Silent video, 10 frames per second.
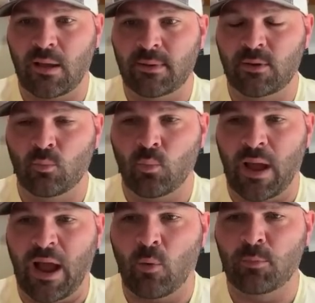I mean,
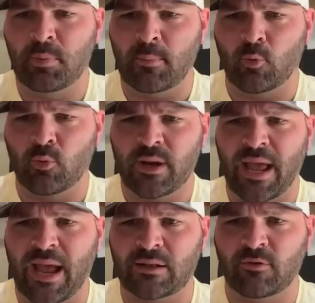how would people
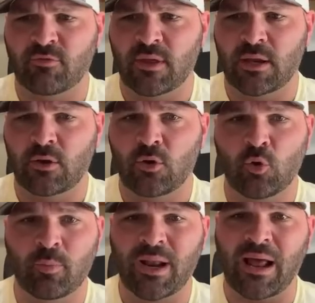react if they
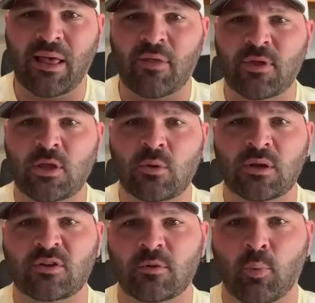knew? But I think you
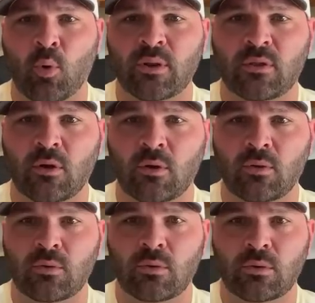get to the point,
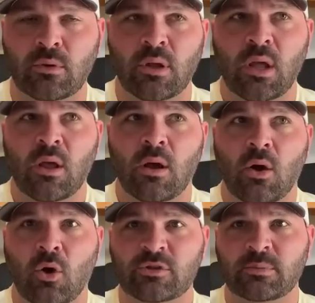though,
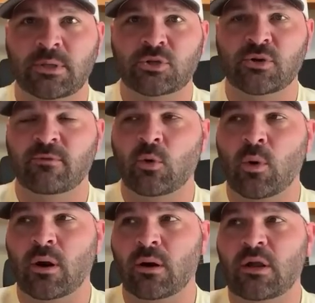ultimately, Trivia,
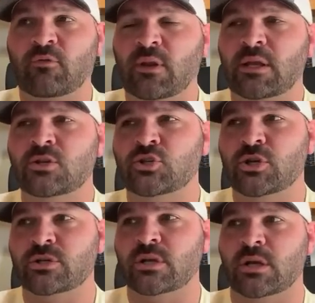where if it is
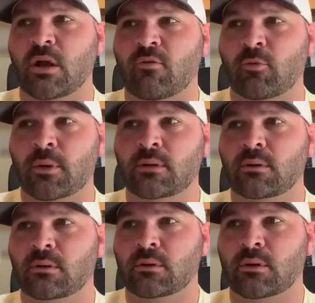just a government
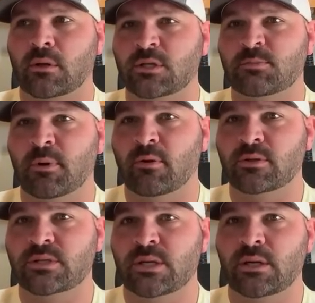
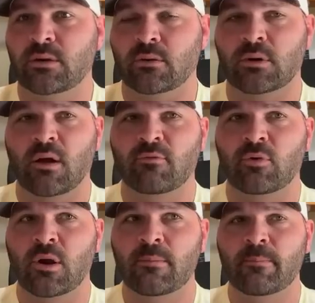conspiracy or
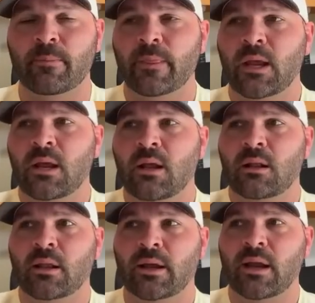cover-up,
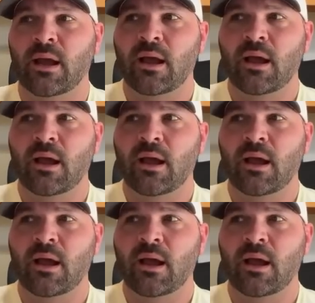like,